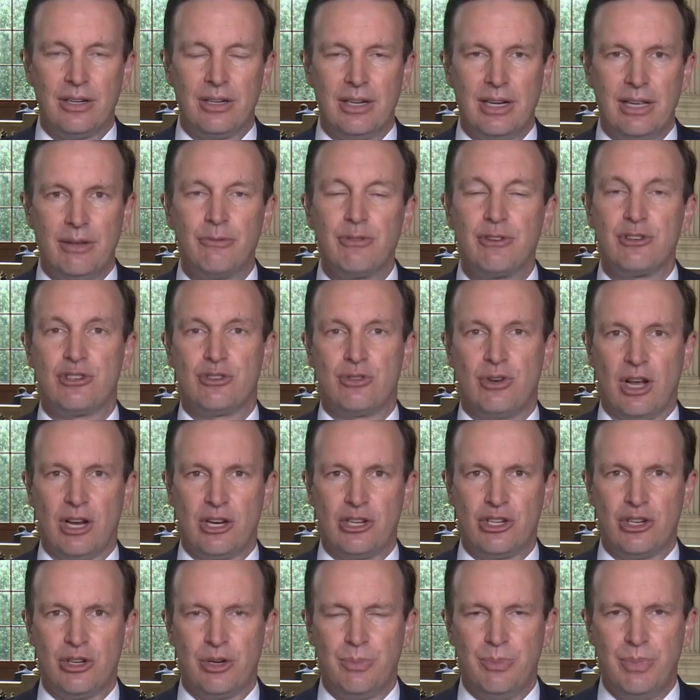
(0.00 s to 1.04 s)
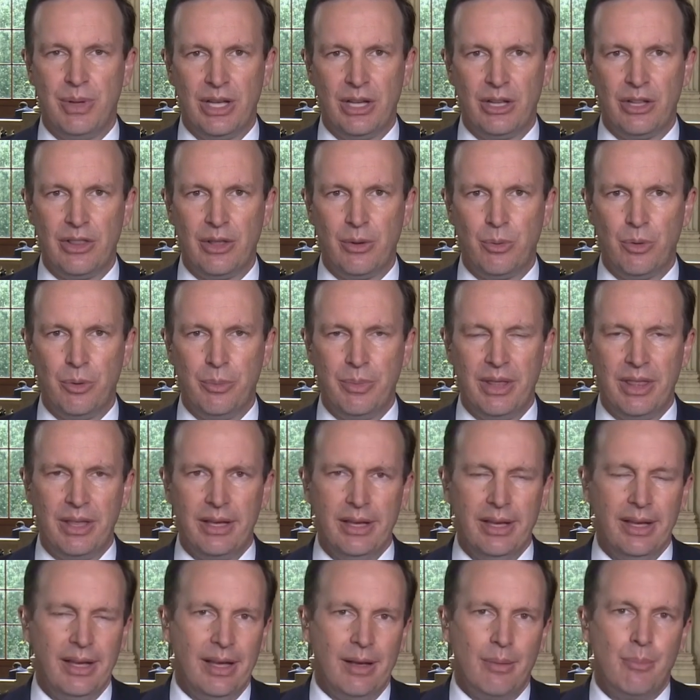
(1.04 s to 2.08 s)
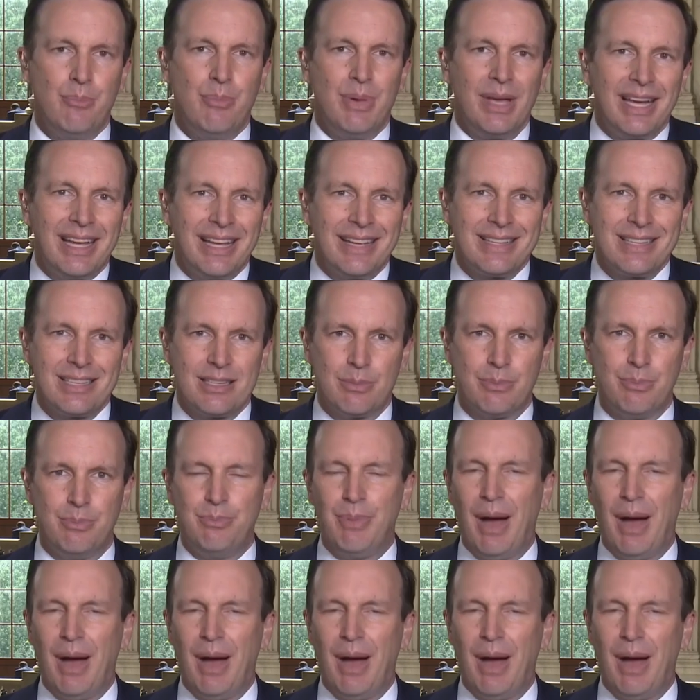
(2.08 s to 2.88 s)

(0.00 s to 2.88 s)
infrastructure bill that will be the biggest